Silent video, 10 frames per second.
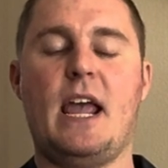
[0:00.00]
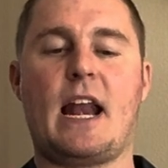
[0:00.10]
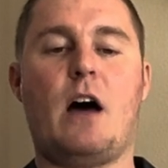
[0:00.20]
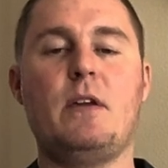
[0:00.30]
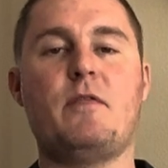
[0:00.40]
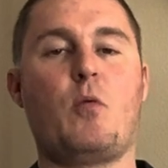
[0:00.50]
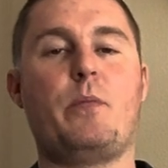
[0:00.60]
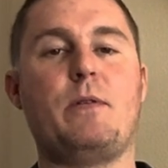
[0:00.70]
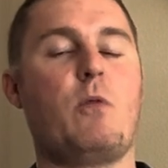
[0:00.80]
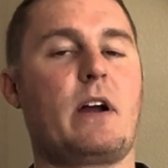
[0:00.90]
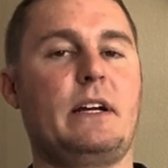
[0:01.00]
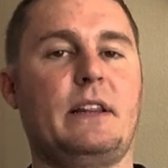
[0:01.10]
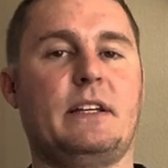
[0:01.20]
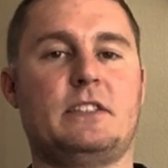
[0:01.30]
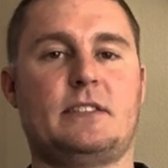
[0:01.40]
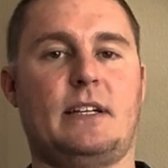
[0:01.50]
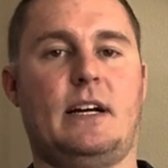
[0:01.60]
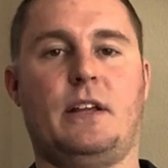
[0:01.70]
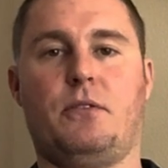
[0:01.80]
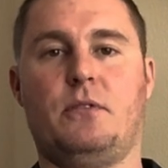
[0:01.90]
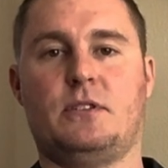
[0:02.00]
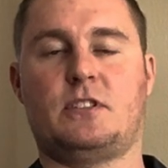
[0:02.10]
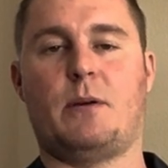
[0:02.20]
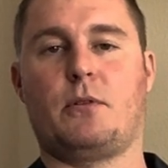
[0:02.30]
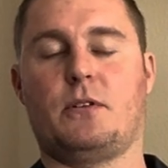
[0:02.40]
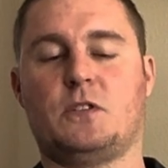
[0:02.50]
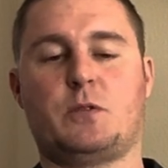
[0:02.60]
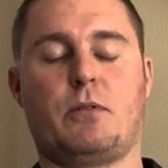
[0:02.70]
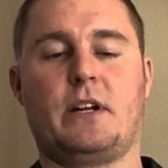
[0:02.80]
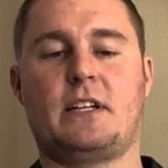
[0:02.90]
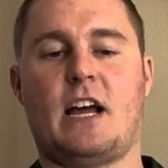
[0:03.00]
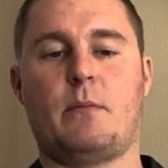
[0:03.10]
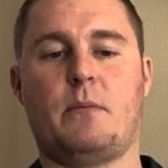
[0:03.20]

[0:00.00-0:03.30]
And I'll even be wearing this through the summer and springtime.